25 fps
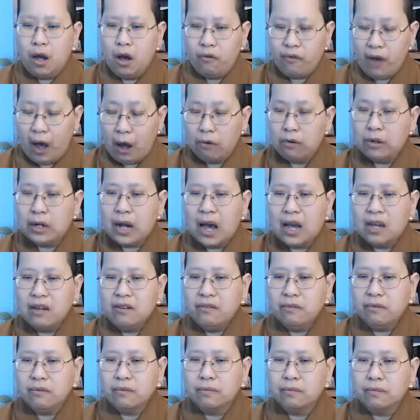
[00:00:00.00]
of our
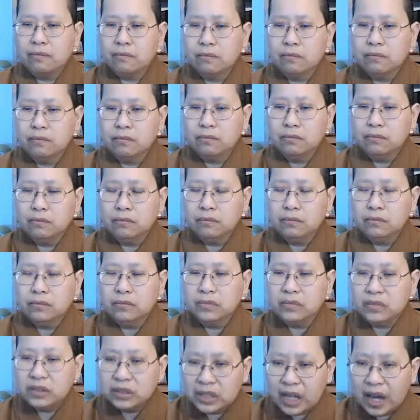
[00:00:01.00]
life,
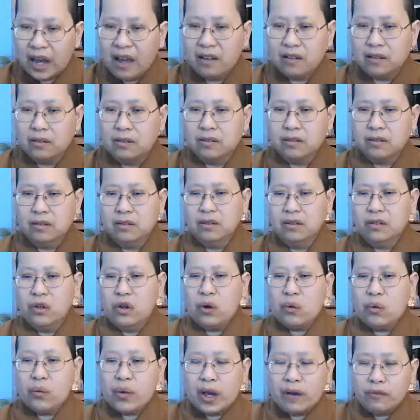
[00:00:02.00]
then
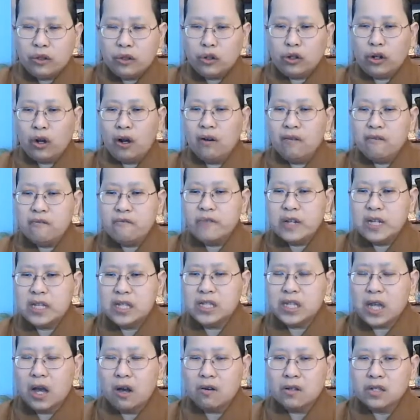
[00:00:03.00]
we have to
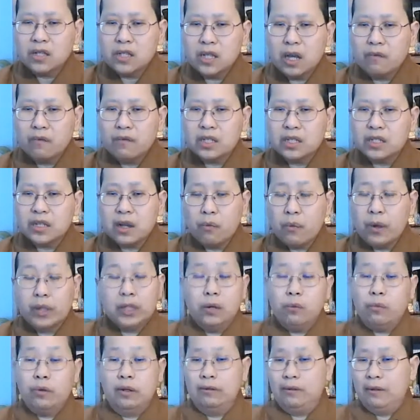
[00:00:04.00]
convince ourselves that
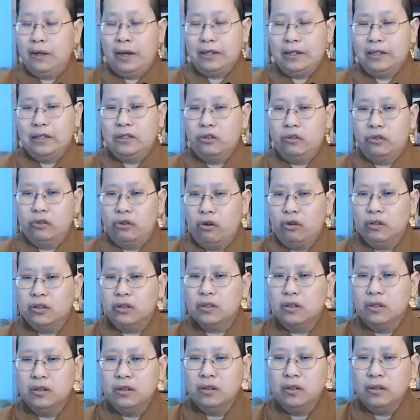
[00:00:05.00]
whether we like it or
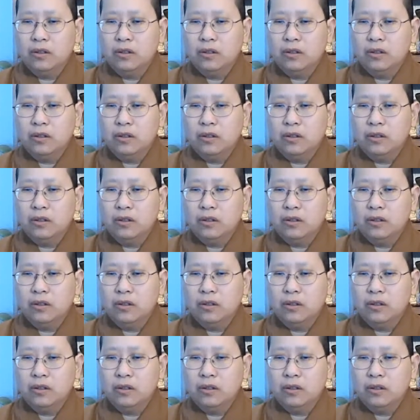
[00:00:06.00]
not,